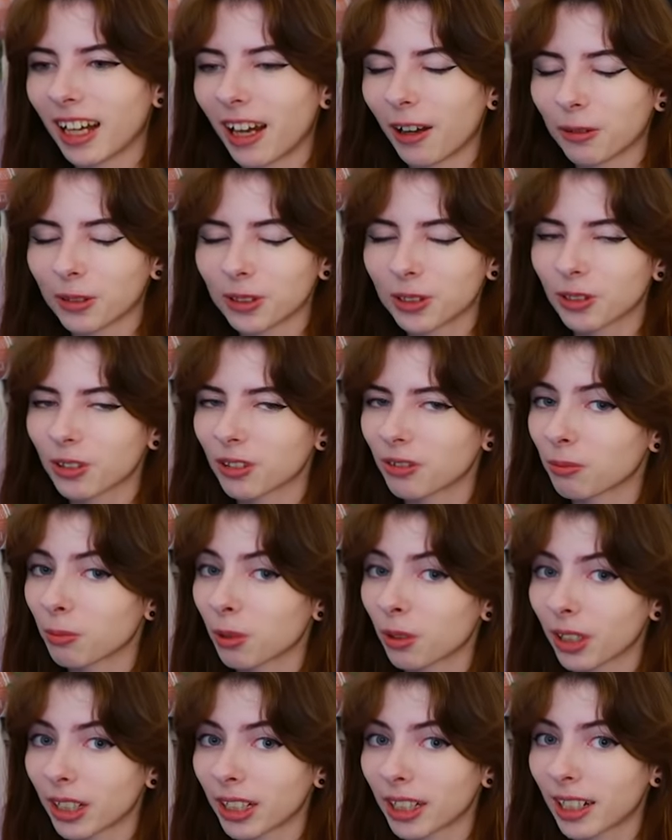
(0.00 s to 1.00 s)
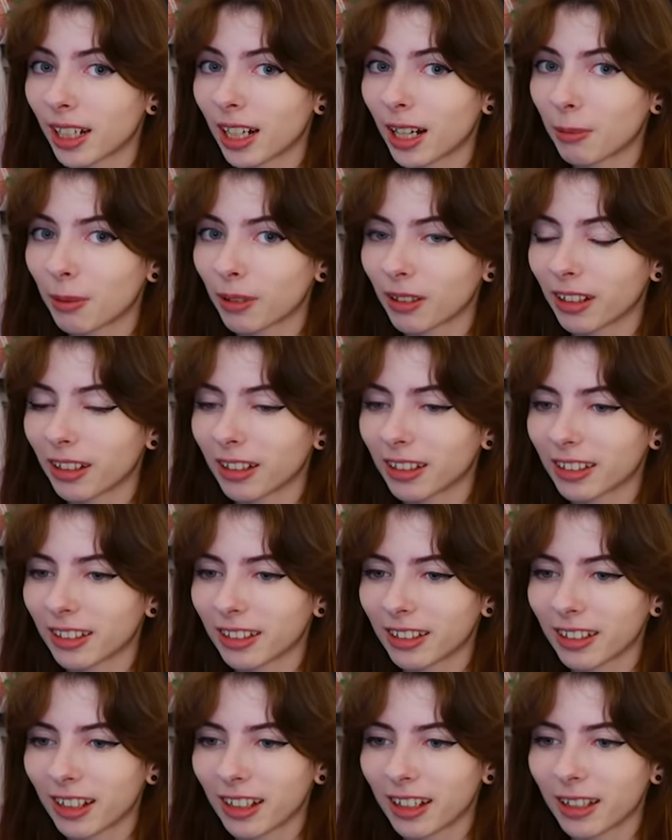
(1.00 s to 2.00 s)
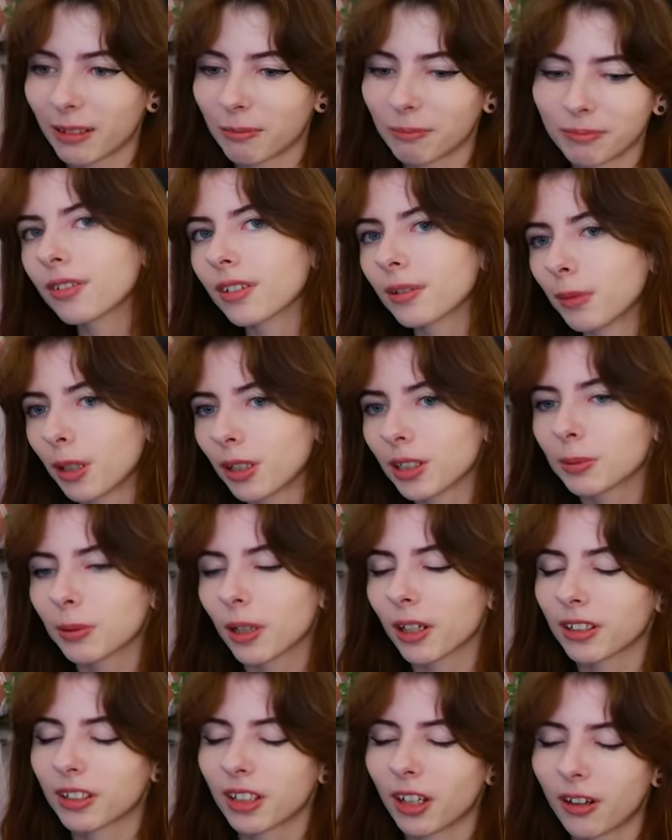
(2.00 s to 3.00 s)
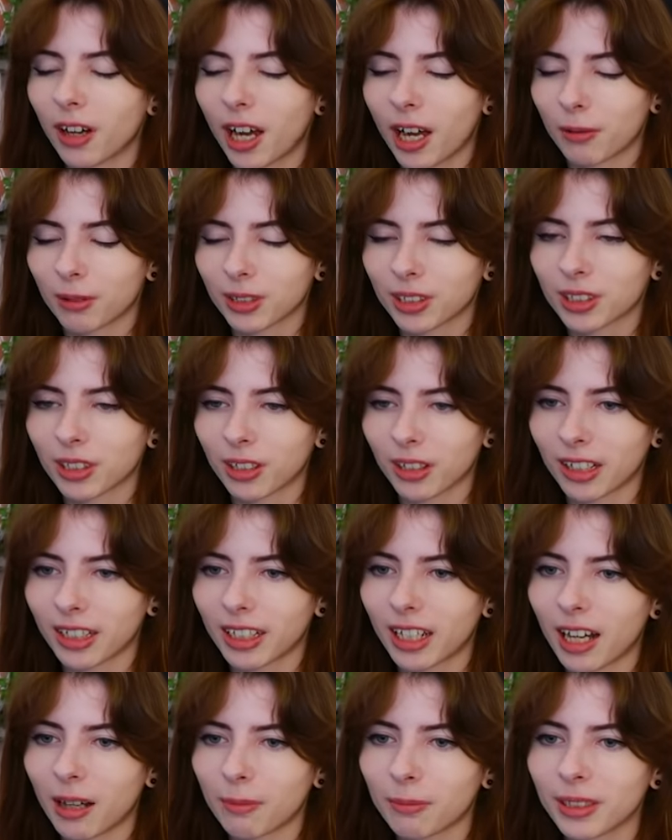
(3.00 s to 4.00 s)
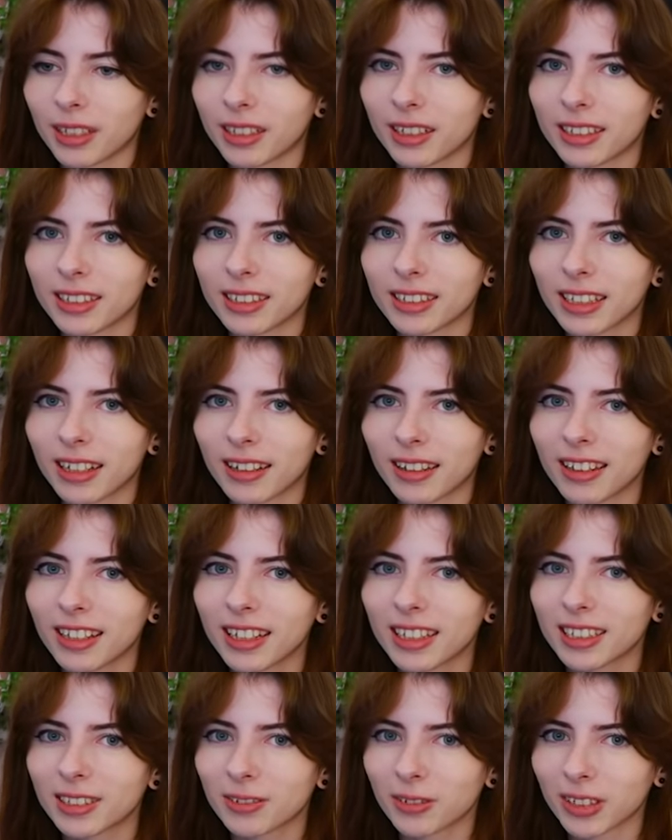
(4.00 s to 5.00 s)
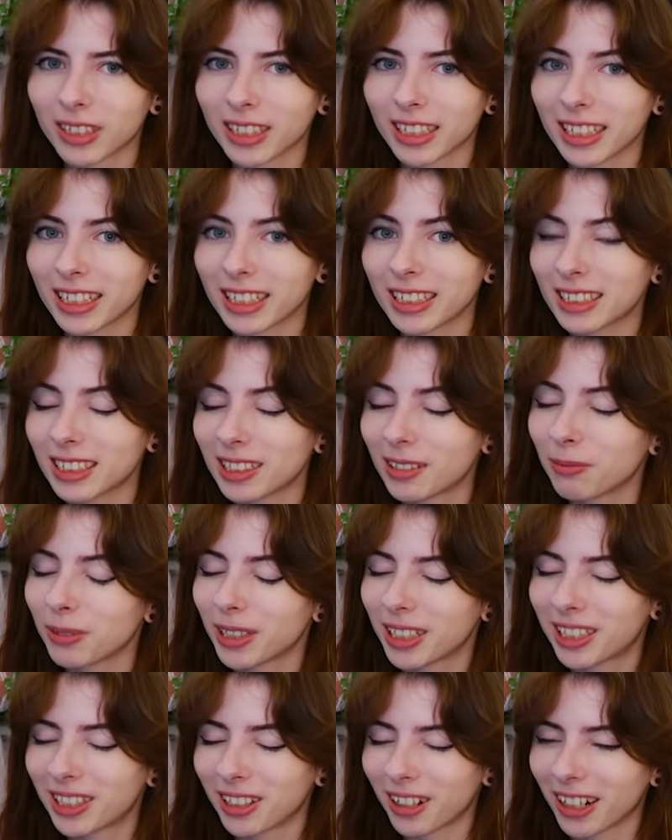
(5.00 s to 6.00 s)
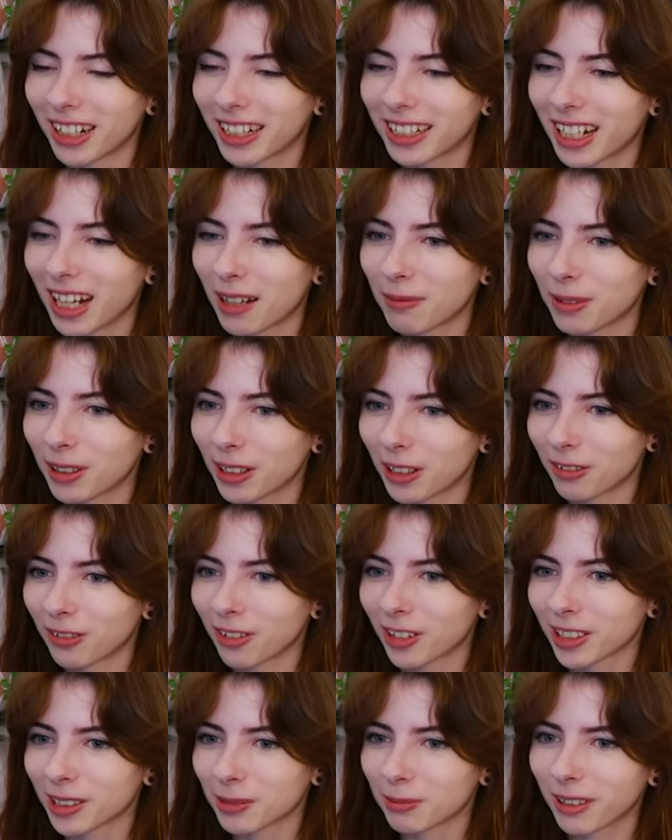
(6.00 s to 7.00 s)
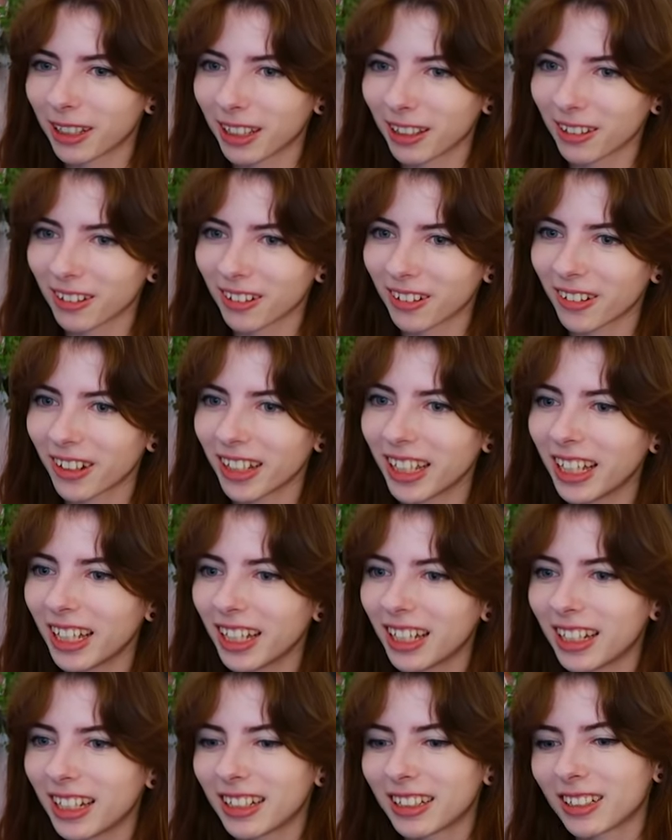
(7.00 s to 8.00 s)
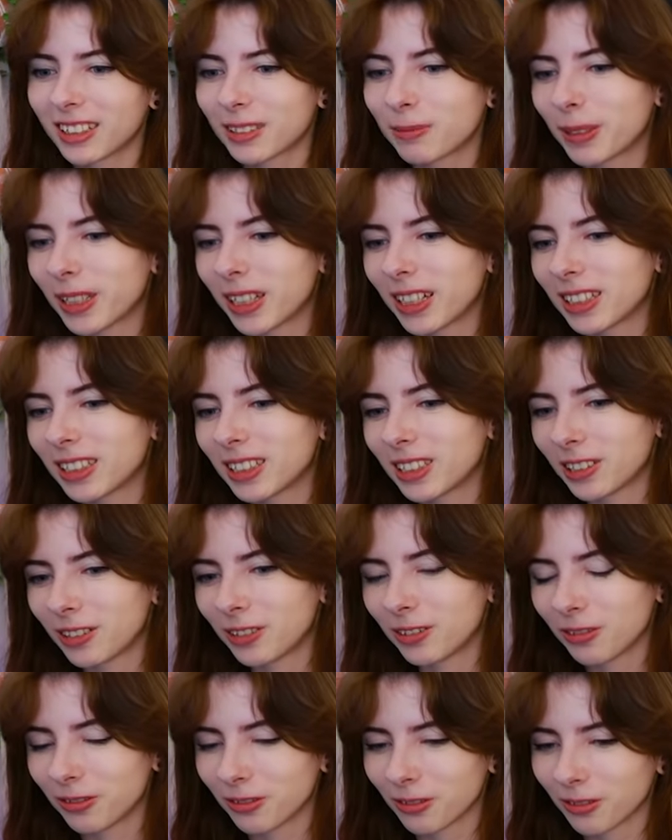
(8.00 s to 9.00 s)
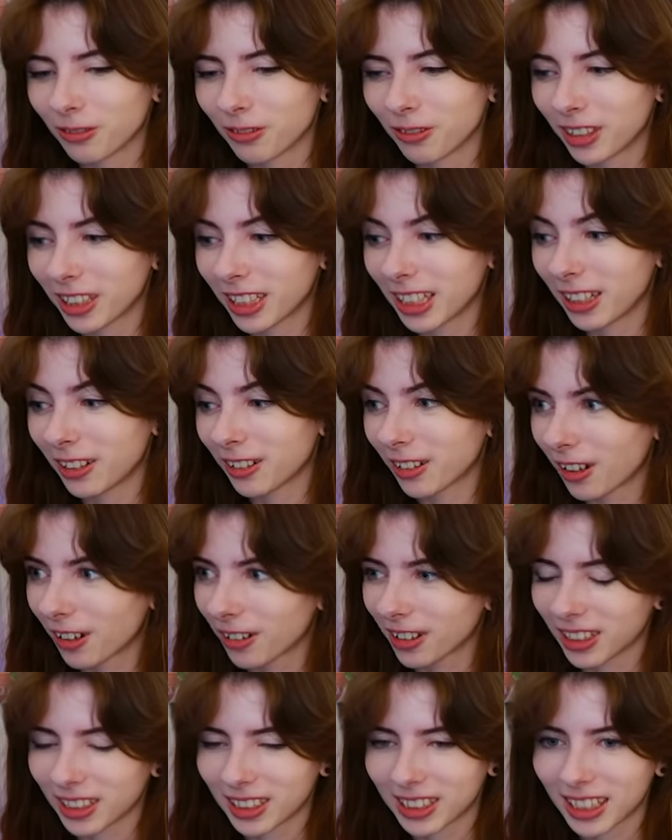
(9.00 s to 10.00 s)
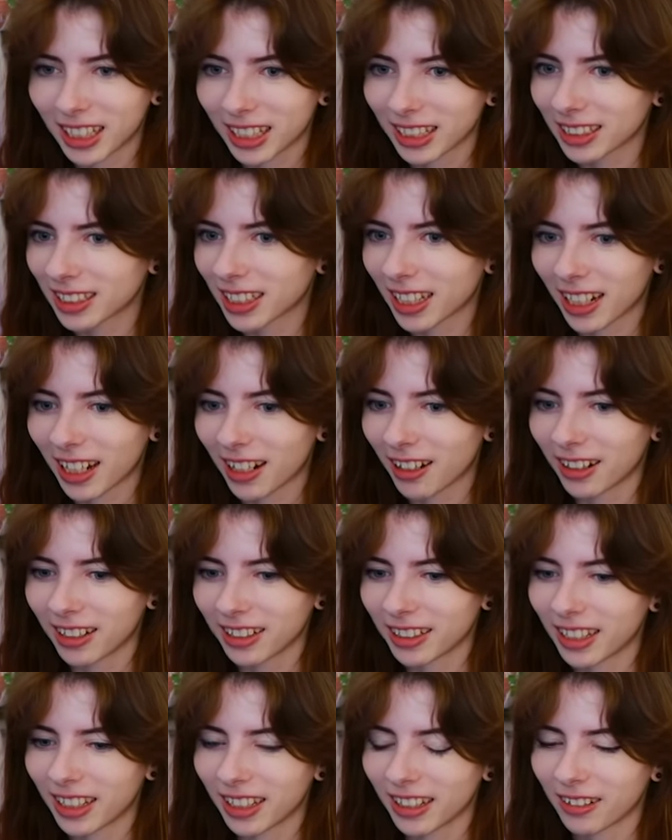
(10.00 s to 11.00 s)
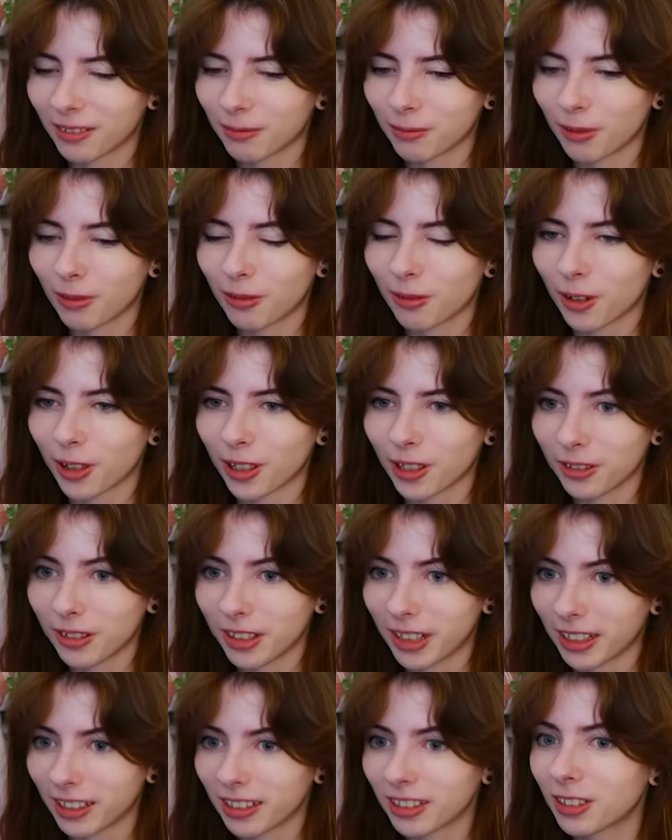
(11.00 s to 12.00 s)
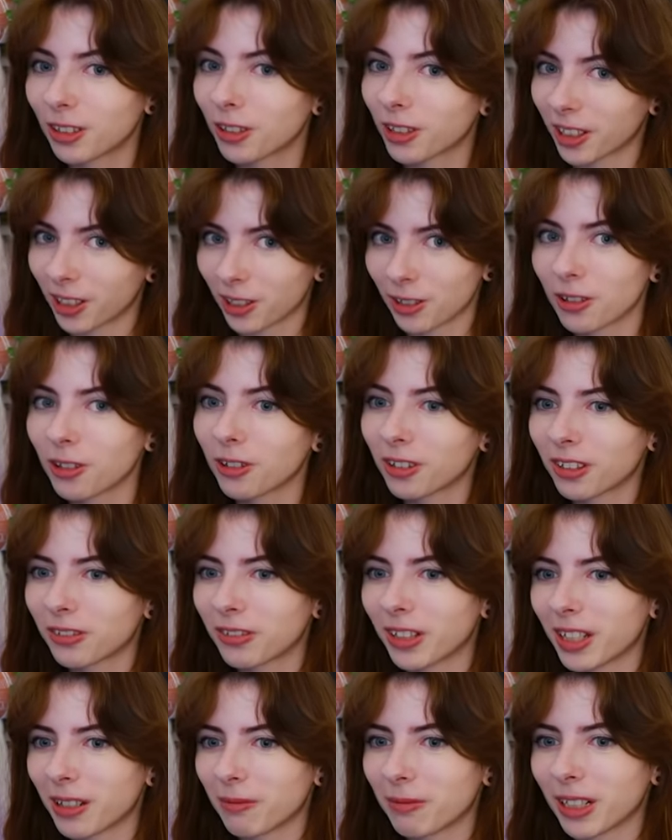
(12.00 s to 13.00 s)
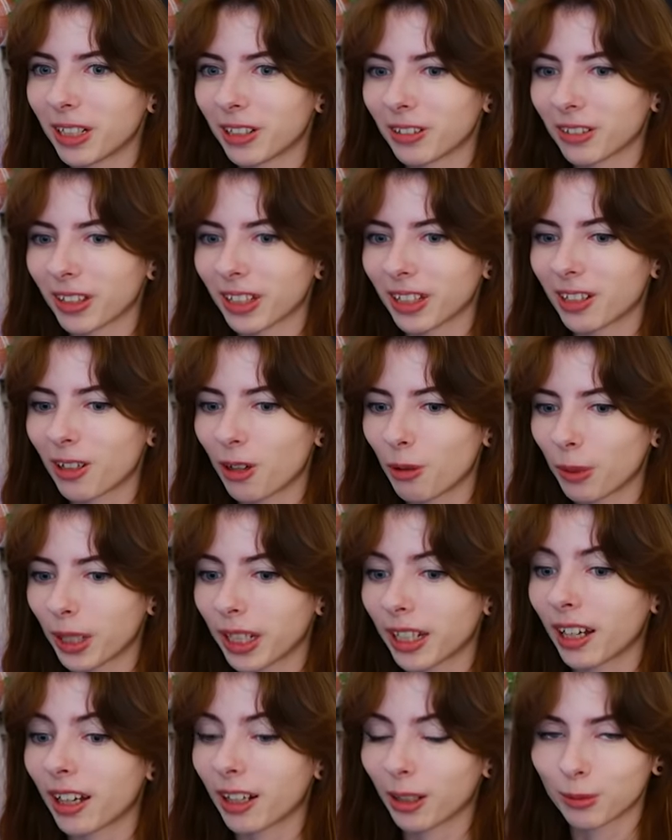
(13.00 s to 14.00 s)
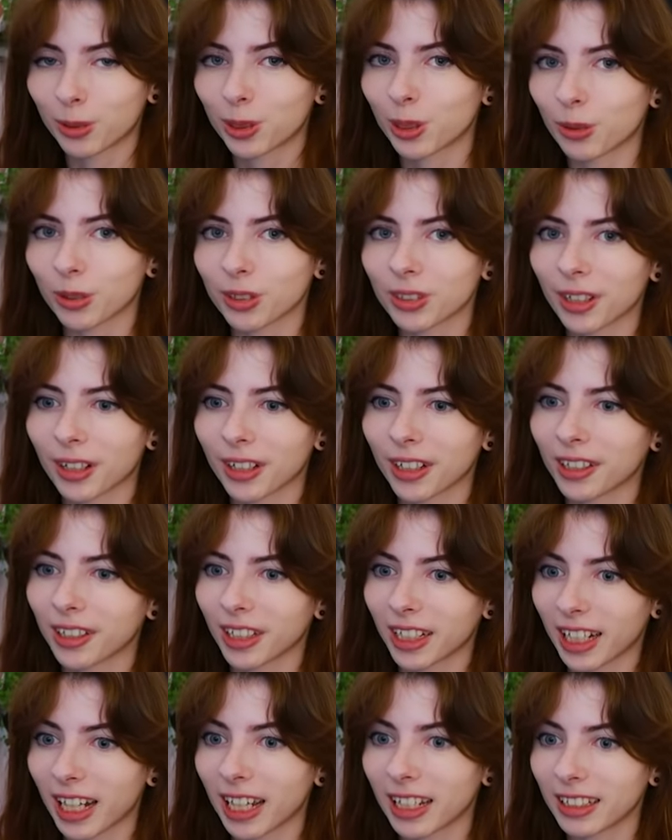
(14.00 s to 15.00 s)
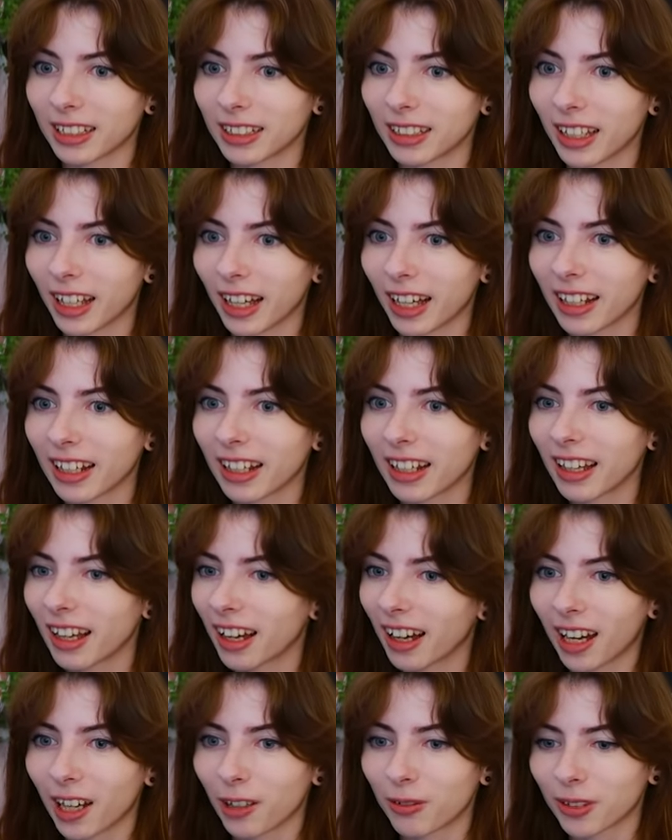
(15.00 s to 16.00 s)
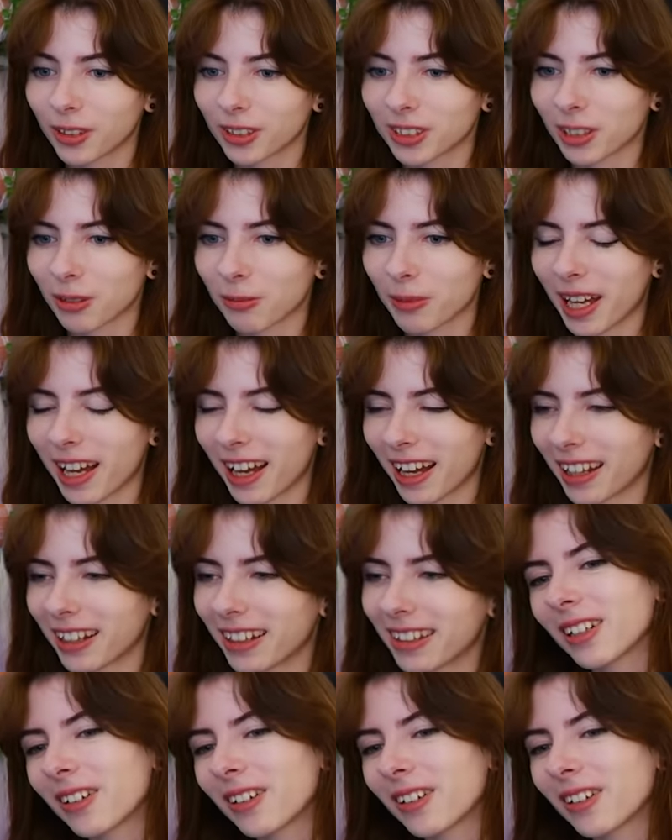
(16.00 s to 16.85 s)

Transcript: I was sort of boring cop a lot of the time. For the most part though, I was sorry cop because I think it's really easy to be sorry cop on your first playthrough just because you hear all these things that Harry did before you took control of him and you're like, oh my god, I'm so sorry. Like, I did that. I feel so bad.